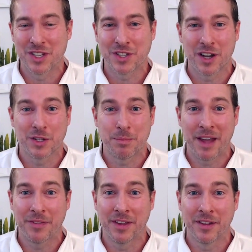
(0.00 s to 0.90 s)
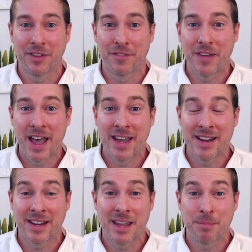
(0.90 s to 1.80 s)
We just talked about the
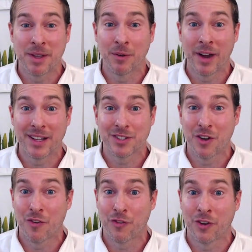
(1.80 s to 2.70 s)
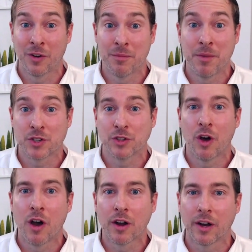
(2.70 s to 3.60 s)
Fed and keeping rates low for much
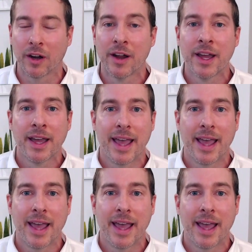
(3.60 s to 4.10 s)
longer.